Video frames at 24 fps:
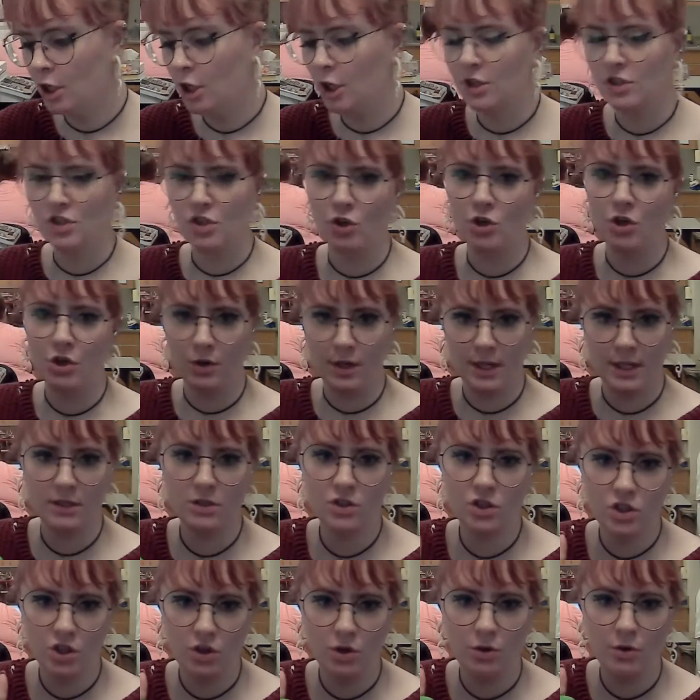So you're
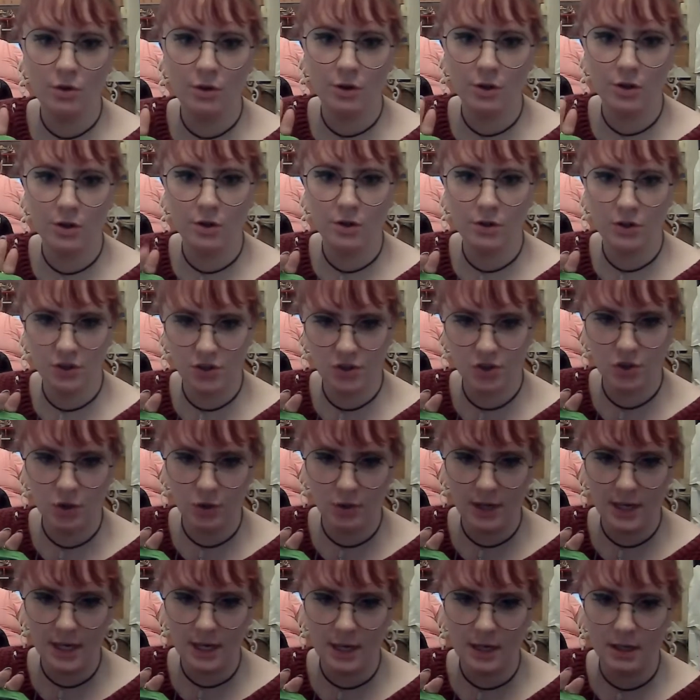into the
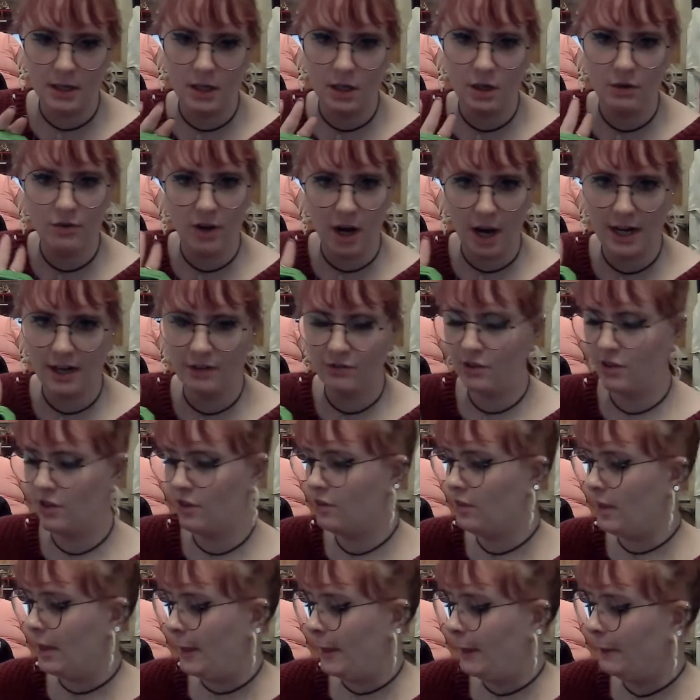screen and you've got everything
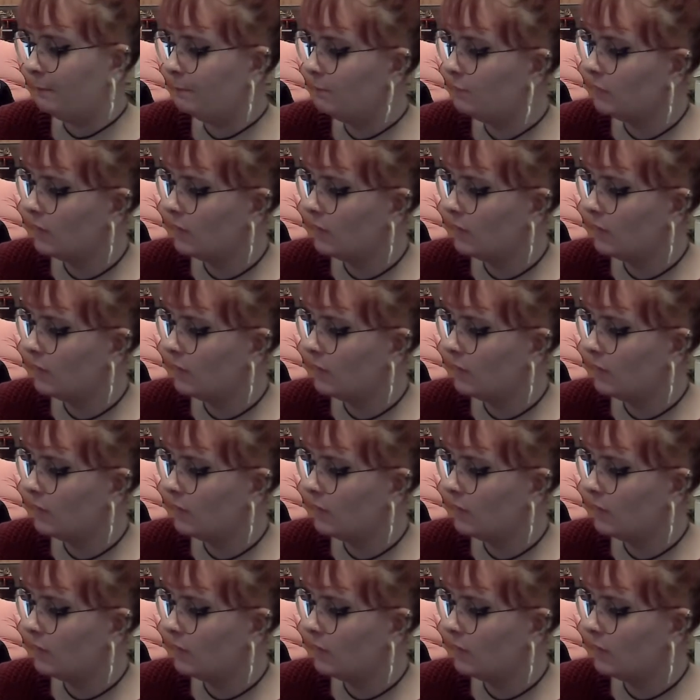there.